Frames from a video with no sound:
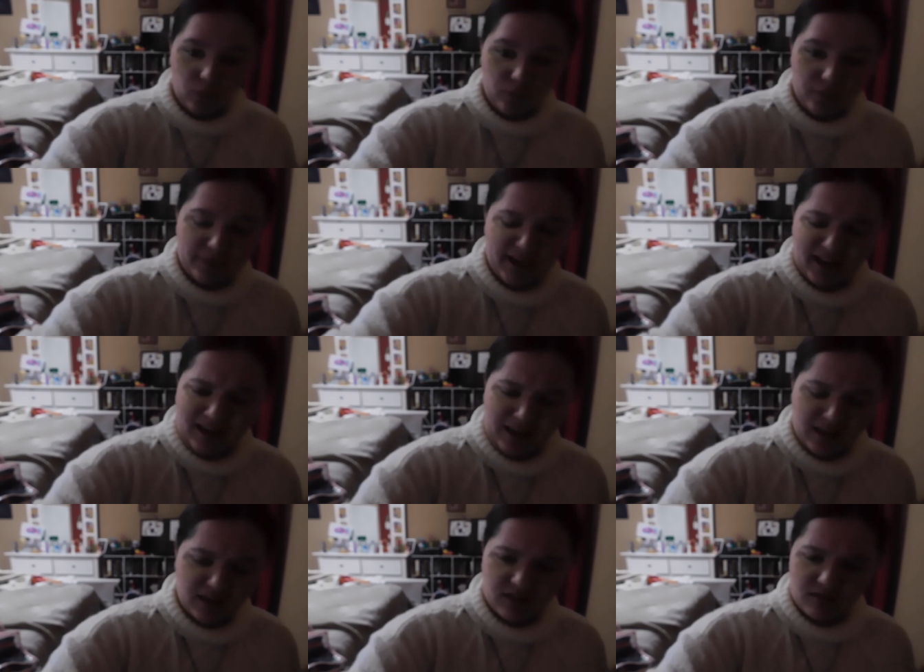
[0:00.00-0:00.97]
That
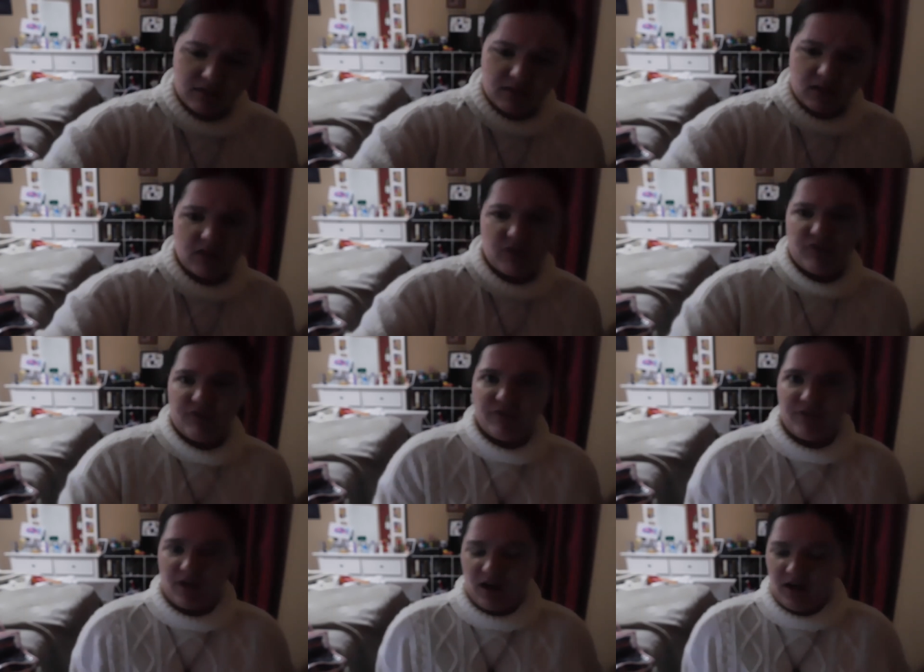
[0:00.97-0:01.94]
it's it's
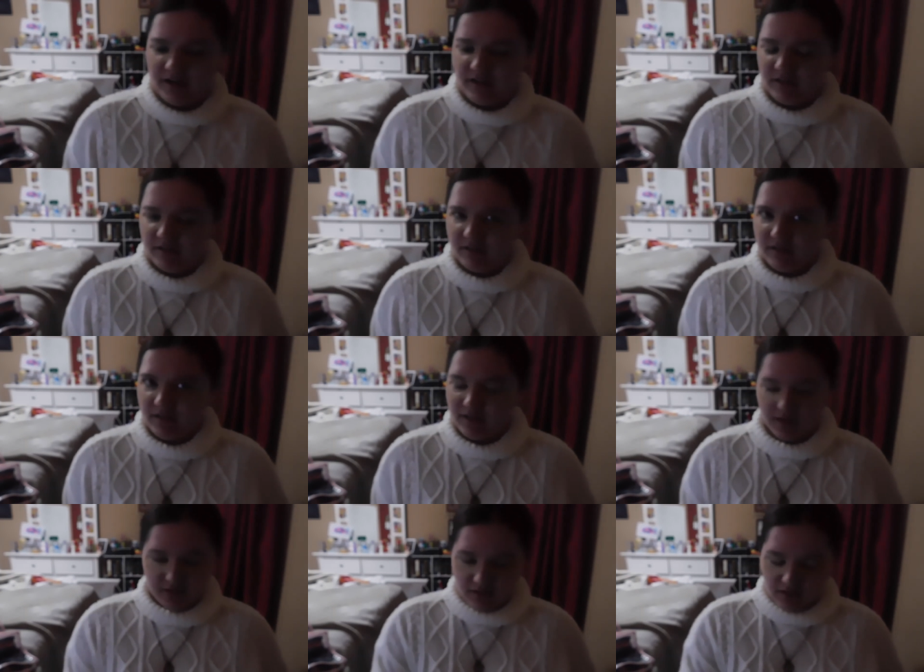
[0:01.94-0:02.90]
fine. Like